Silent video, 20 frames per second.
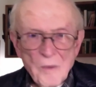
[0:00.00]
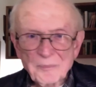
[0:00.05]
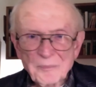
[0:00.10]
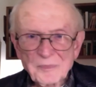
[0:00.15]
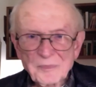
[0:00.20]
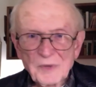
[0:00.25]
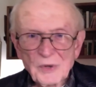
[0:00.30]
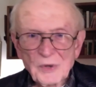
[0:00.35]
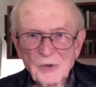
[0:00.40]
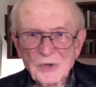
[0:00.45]

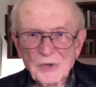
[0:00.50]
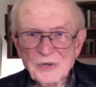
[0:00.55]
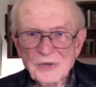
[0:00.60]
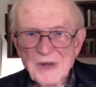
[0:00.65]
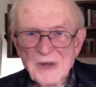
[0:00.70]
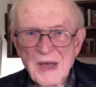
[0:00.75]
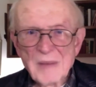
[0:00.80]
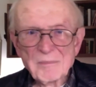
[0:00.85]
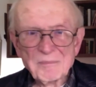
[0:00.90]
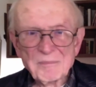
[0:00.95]
could
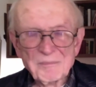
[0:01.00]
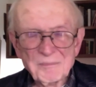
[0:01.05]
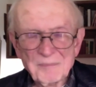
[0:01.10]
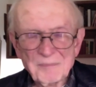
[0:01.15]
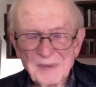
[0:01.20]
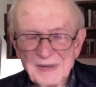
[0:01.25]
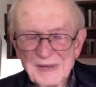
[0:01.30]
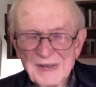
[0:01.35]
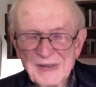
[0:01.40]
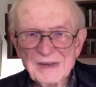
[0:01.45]
not
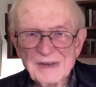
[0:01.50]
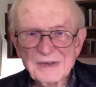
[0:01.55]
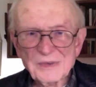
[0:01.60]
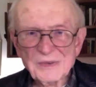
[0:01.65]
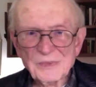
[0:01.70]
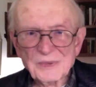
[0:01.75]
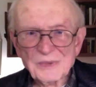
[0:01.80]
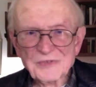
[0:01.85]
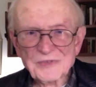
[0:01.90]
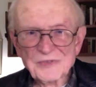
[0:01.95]
begin to
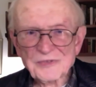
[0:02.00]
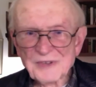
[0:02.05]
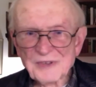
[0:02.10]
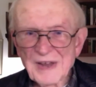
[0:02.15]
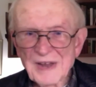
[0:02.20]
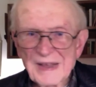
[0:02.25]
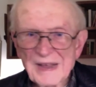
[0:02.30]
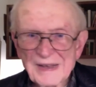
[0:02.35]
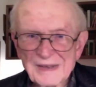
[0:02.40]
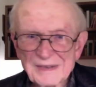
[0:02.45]

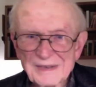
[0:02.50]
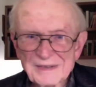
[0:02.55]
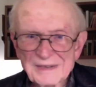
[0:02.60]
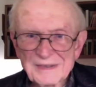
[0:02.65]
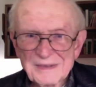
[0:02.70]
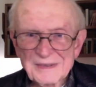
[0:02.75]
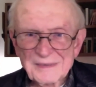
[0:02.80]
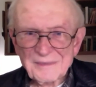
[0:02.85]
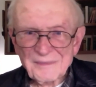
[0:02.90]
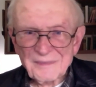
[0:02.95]
withstand
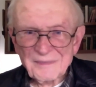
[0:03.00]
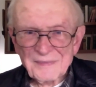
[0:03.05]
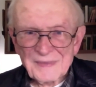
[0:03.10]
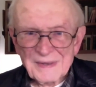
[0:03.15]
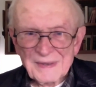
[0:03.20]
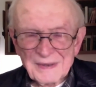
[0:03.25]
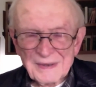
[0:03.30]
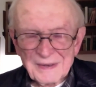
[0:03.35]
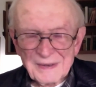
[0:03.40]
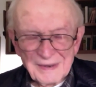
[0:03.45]

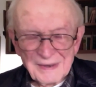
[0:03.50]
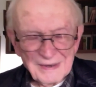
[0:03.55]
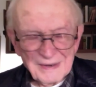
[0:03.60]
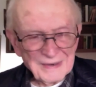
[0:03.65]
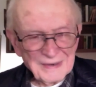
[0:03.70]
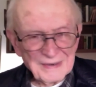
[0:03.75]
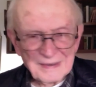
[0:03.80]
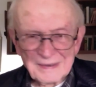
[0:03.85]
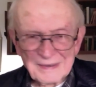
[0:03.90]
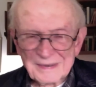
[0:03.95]

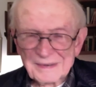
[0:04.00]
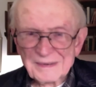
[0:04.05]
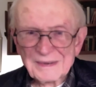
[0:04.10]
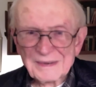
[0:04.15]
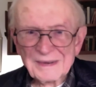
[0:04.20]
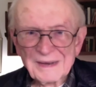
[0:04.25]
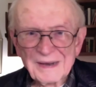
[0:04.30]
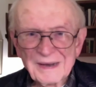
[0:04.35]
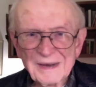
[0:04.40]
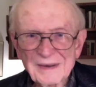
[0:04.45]

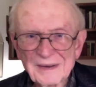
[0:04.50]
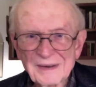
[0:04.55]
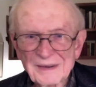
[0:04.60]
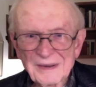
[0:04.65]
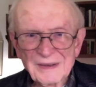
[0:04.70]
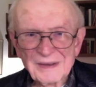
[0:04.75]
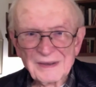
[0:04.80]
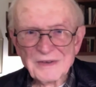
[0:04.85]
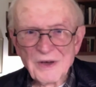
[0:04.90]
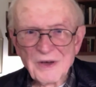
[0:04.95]

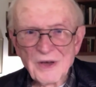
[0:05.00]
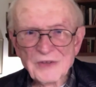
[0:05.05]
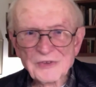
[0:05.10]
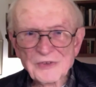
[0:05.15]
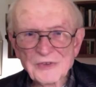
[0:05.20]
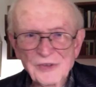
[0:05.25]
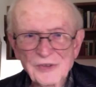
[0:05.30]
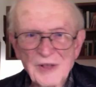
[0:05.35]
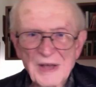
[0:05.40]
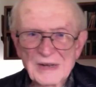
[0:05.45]
an
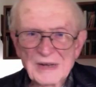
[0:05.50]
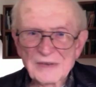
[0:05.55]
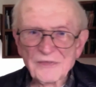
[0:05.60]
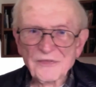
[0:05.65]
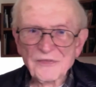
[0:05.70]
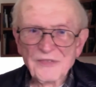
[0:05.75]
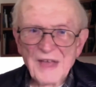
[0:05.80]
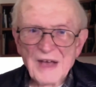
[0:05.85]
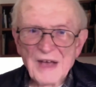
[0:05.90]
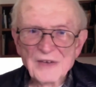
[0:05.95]
onslaught of
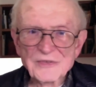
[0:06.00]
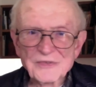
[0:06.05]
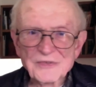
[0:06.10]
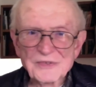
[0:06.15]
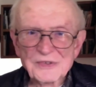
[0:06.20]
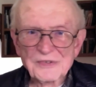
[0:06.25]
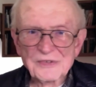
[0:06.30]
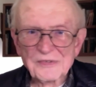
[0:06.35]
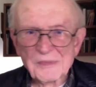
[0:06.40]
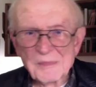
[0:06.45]
thousands
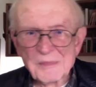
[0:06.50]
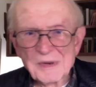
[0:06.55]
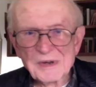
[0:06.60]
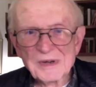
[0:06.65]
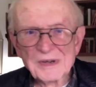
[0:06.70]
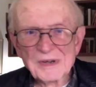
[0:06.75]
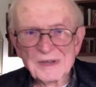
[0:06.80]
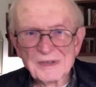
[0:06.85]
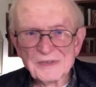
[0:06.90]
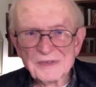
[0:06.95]
of
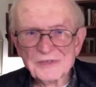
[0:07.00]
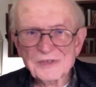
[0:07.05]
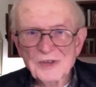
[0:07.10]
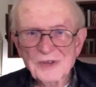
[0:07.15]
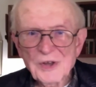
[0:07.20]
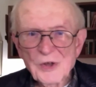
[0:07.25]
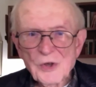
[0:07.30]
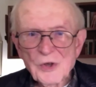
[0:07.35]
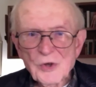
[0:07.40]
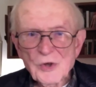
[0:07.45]
Americans
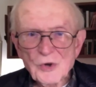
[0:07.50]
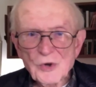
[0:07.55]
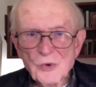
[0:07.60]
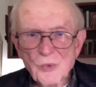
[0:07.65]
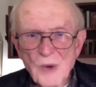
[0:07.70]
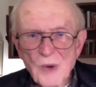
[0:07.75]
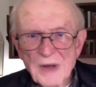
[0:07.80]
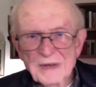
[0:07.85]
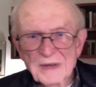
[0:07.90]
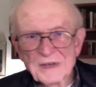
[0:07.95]
who
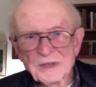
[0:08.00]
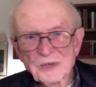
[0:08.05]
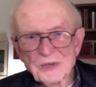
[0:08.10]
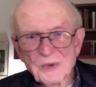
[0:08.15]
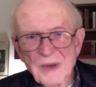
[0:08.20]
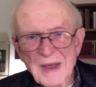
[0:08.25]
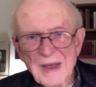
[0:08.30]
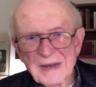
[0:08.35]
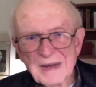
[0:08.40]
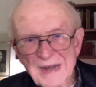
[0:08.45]
wanted to
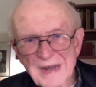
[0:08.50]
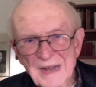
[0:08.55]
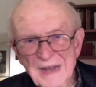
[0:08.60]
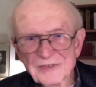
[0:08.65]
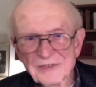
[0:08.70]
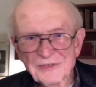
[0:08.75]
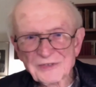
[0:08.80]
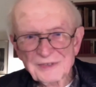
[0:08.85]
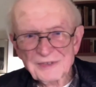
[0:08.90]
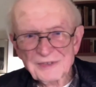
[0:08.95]
annex